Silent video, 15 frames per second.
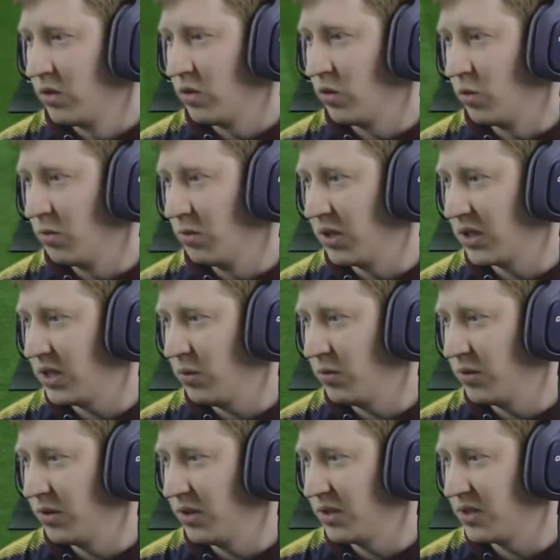Oh, Marquis with
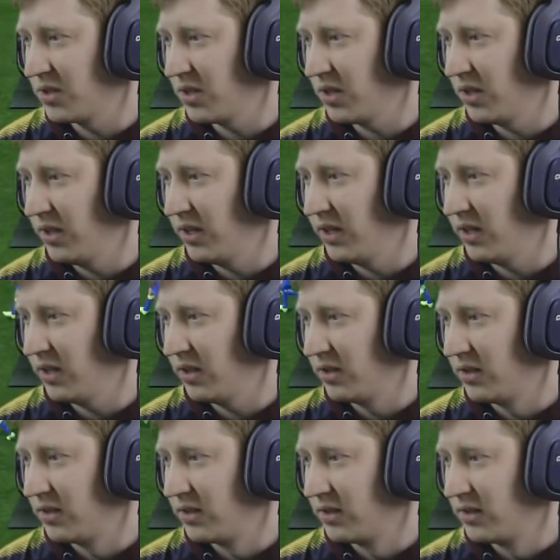a nice turn there.
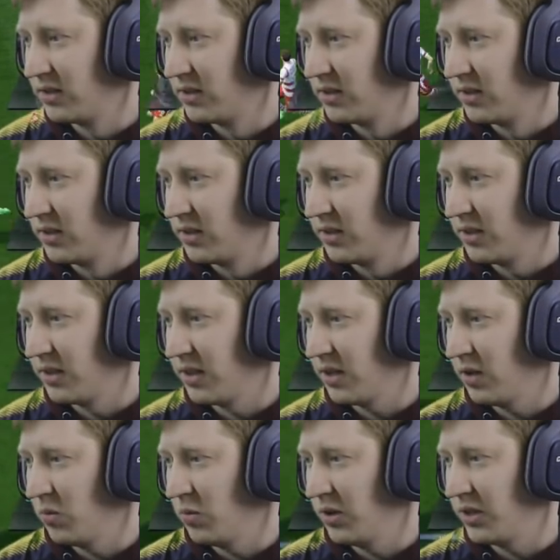
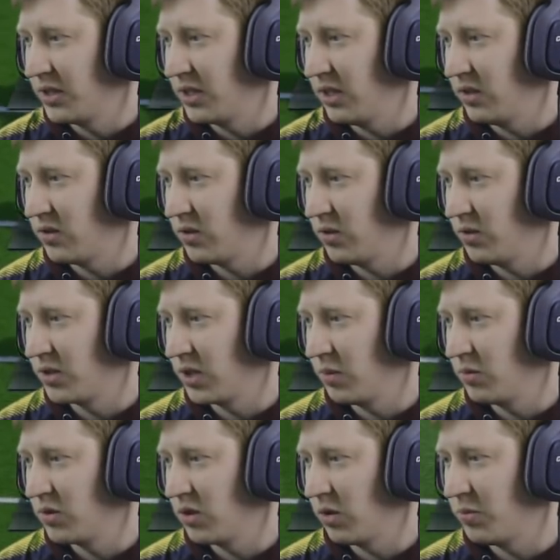Out wide here to
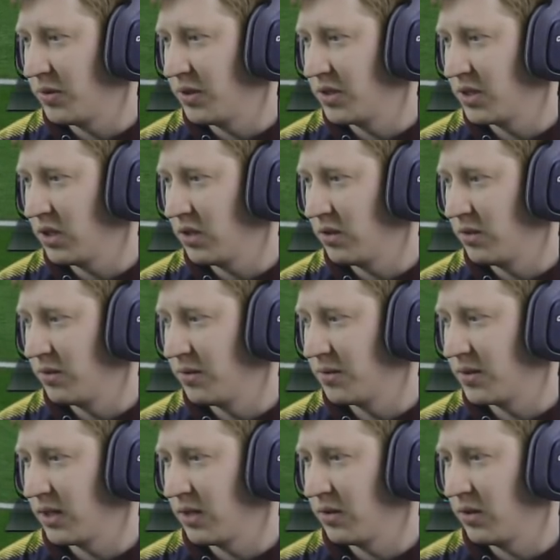James Coppinger.
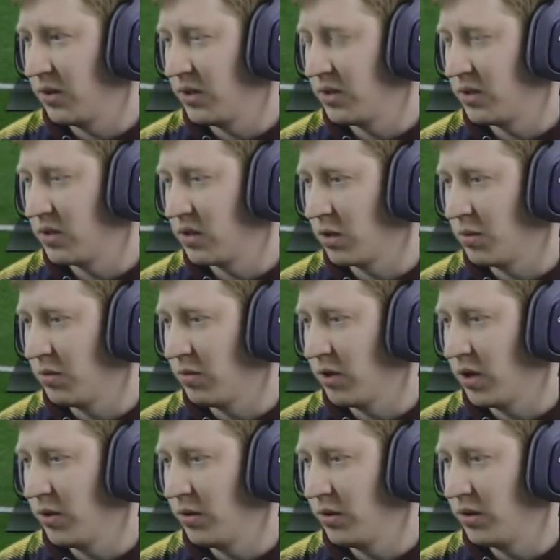Down the line to Tommy
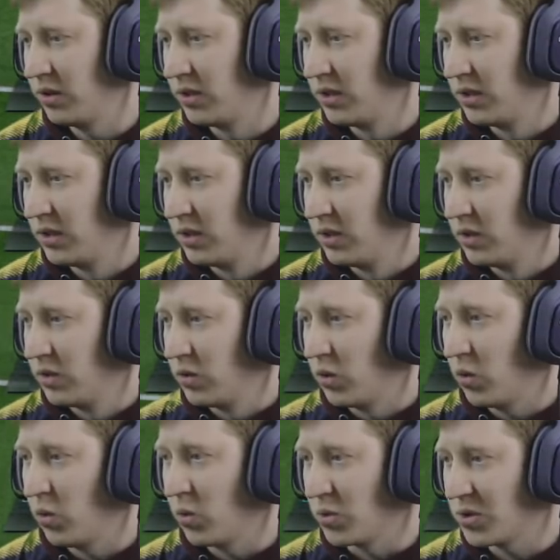Rowe.
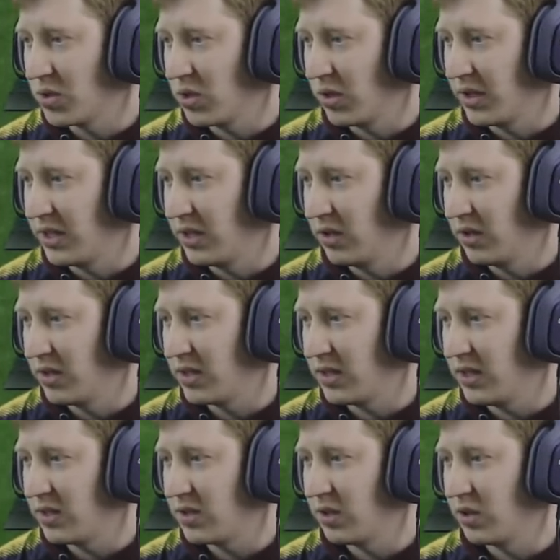Oh, slotted in nicely
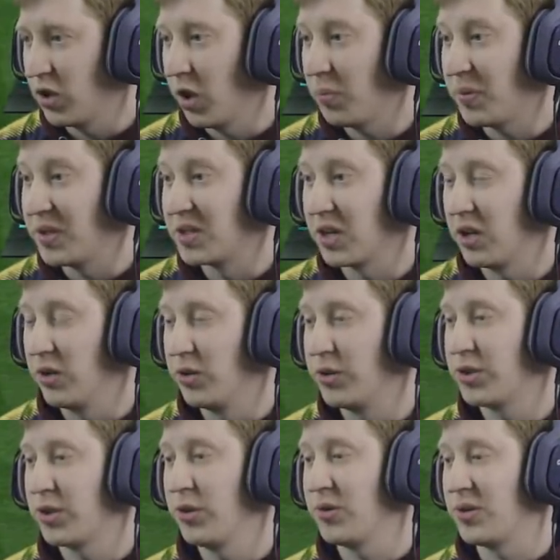to Coppinger, who
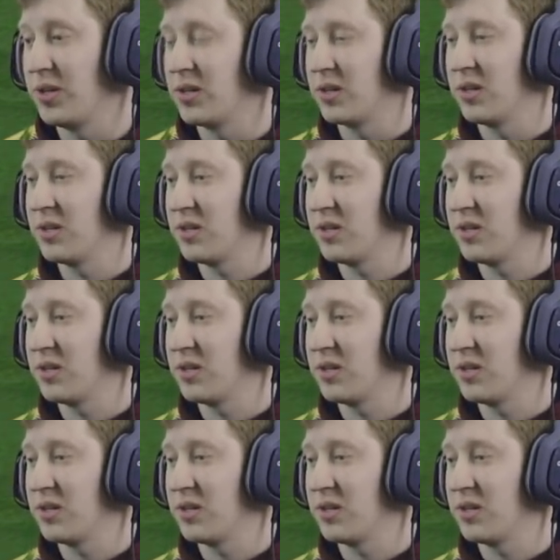shoots into the